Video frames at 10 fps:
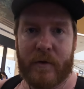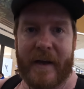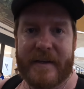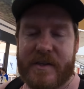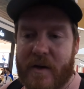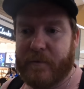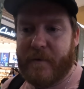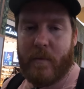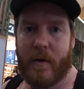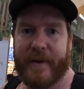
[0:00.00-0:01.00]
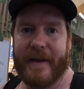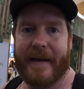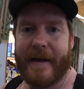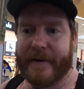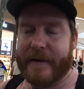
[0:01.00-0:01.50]
Okay, so from what we can
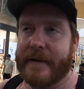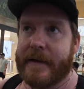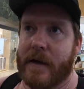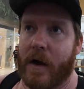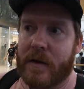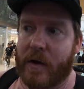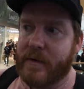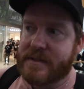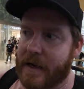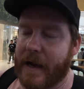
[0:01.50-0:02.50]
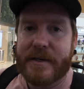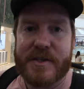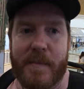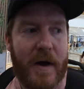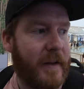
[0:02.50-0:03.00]
gather, although it's the
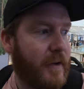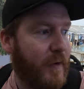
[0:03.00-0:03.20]
largest mall in the